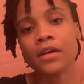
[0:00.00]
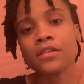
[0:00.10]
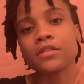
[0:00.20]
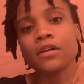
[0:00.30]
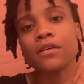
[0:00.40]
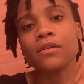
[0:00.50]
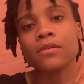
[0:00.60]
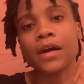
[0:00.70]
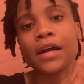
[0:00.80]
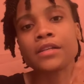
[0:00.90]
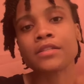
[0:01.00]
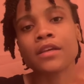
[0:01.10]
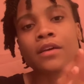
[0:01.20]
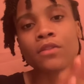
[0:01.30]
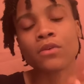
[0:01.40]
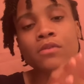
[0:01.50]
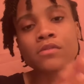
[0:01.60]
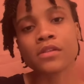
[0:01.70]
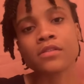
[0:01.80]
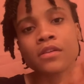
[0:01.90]
So I said
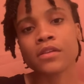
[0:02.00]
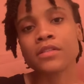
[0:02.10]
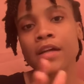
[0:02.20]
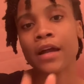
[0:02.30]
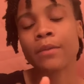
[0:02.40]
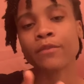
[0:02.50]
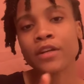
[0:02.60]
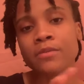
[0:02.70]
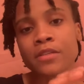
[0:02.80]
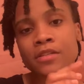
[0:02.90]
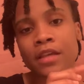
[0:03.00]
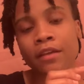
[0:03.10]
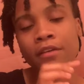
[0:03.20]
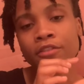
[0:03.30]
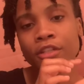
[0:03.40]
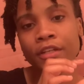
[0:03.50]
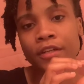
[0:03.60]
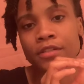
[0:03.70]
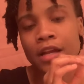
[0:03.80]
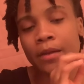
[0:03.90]
those as good time frames because that gives your
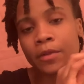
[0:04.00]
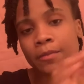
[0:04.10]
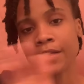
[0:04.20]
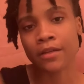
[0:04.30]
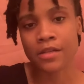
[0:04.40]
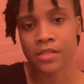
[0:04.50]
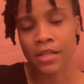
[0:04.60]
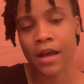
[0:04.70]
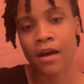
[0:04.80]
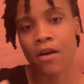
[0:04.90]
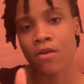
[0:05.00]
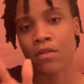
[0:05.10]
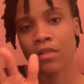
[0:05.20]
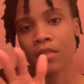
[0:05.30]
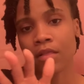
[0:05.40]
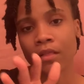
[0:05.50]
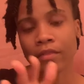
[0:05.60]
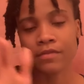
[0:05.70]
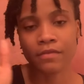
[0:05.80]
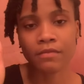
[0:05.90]
hair time to be in a style,
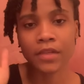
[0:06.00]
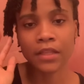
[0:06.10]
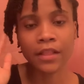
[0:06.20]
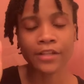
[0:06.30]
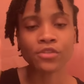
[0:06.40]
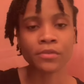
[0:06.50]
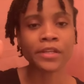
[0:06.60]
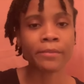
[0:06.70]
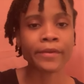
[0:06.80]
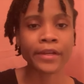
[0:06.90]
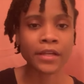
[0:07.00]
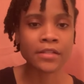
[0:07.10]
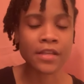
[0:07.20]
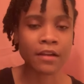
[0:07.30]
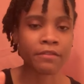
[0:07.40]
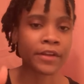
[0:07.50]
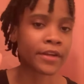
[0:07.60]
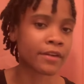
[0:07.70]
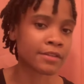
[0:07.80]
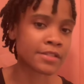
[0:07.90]
let you keep your hands out of your
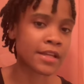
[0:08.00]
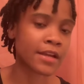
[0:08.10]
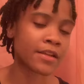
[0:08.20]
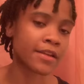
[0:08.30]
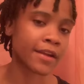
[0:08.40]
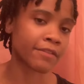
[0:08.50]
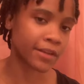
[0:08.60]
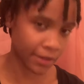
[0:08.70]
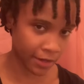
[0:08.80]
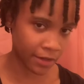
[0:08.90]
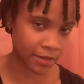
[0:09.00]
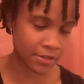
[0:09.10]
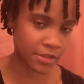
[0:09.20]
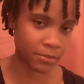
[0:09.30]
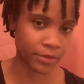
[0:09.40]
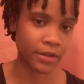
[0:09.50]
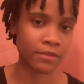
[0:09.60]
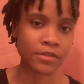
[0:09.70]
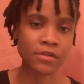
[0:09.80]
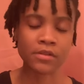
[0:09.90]
hair, and it's not in it every day, and it gets to breathe
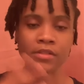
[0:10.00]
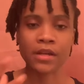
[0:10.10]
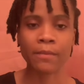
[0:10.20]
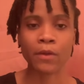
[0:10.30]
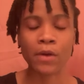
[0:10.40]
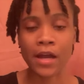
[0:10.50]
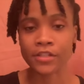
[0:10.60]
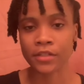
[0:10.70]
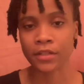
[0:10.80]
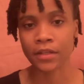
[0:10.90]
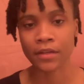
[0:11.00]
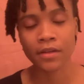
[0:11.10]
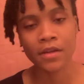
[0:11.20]
until it's time to wash it again.